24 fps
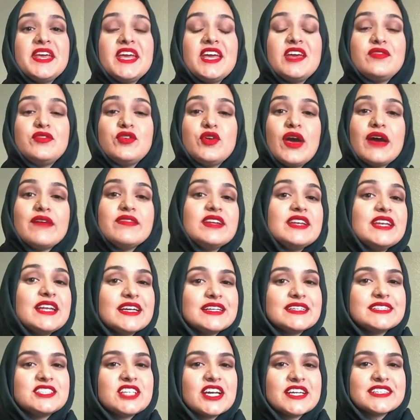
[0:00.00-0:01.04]
If you haven't
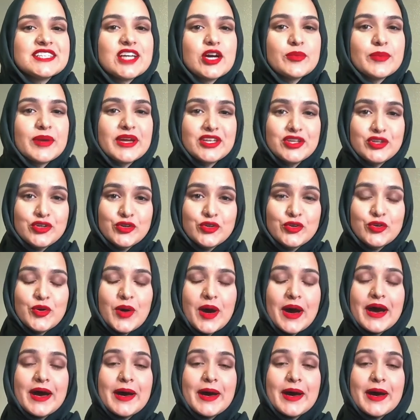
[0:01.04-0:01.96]
yet checked out my new